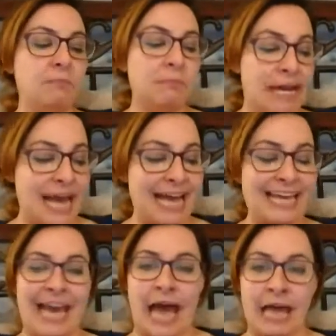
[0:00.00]
but
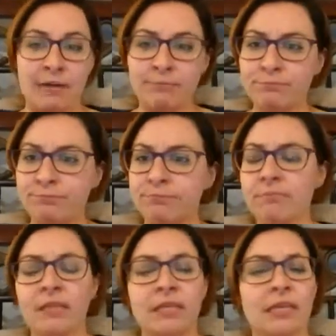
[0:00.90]
again,
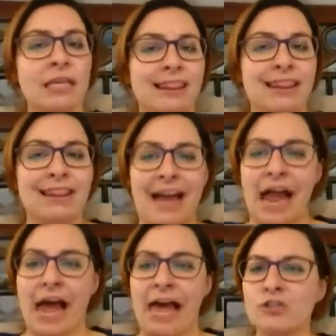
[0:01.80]

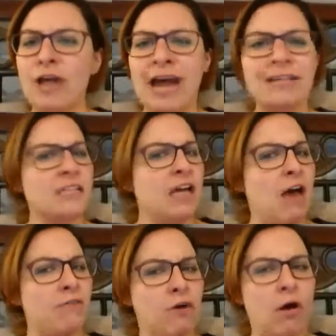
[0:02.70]
I, I tried to
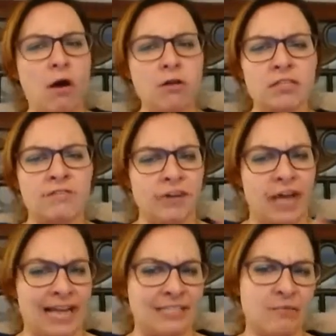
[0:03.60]
cover all different
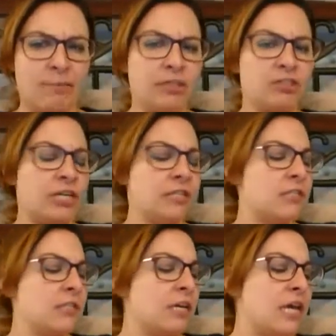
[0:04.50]
kinds of budgets.
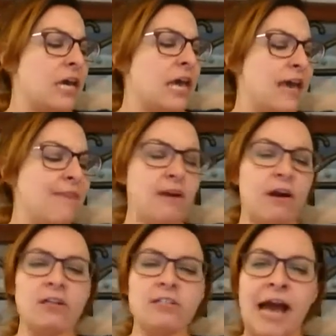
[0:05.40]
And there
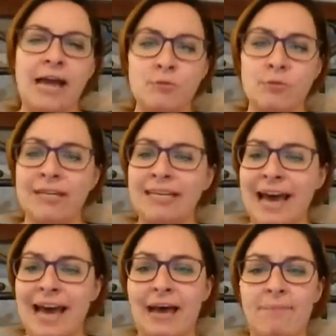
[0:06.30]
are times when,
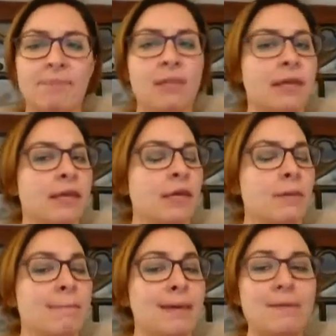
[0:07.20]
yeah,
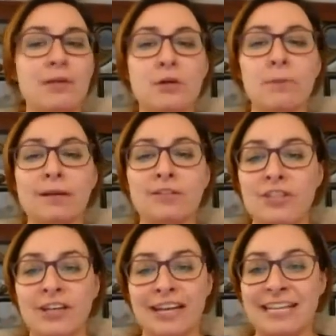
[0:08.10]
maybe your
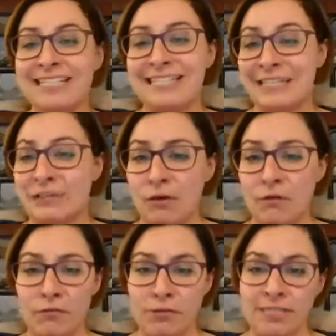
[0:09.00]
budget is
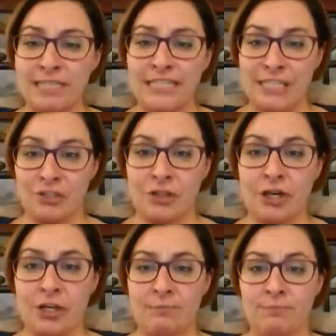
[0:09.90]
zero for this
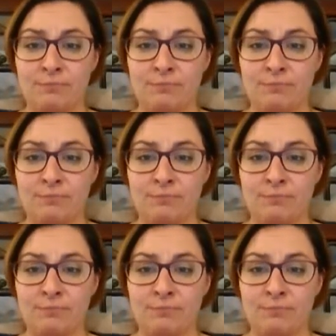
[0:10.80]
teacher.